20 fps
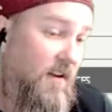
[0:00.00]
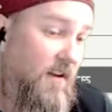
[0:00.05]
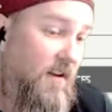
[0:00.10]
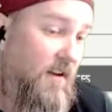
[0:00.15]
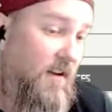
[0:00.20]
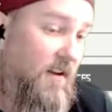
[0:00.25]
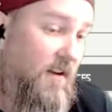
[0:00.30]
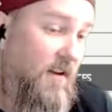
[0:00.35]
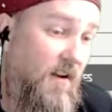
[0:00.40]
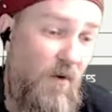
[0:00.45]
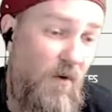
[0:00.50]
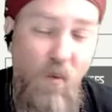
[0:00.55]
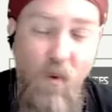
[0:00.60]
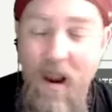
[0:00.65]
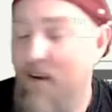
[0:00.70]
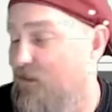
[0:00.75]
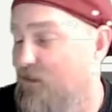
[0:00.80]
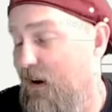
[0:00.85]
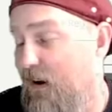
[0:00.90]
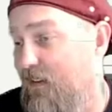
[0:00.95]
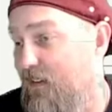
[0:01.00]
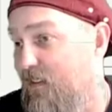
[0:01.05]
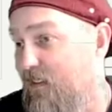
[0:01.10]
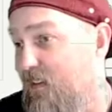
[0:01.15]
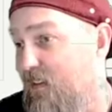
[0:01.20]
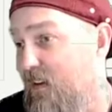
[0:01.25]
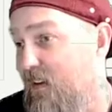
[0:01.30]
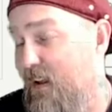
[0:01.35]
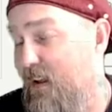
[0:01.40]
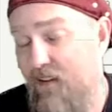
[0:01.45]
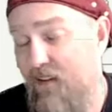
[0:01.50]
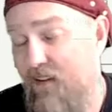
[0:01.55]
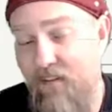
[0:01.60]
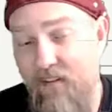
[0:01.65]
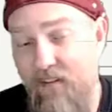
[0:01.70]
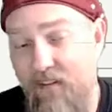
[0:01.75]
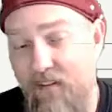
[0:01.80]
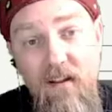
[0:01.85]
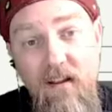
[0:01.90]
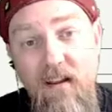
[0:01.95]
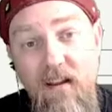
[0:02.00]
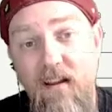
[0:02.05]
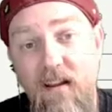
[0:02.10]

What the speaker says: wait for it to sell.